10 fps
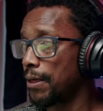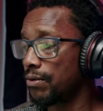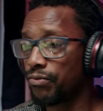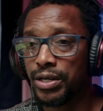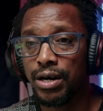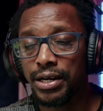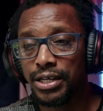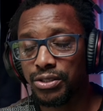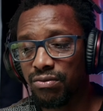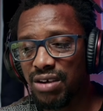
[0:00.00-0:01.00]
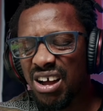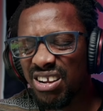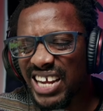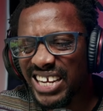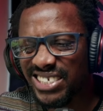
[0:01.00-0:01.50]
regardless of how
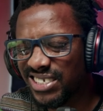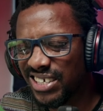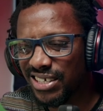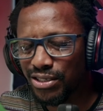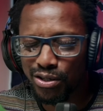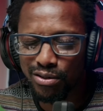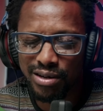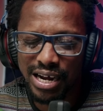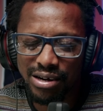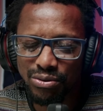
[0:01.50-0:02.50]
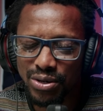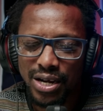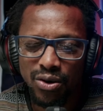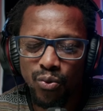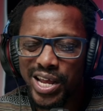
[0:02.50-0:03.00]
light it is or how
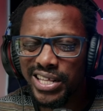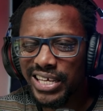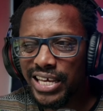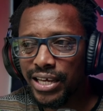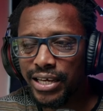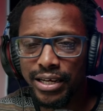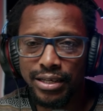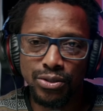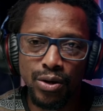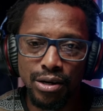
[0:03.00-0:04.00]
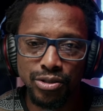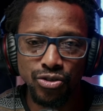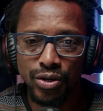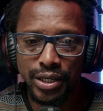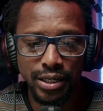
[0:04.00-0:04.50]
weak the kick is or how
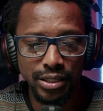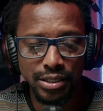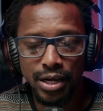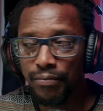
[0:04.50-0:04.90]
strong it is.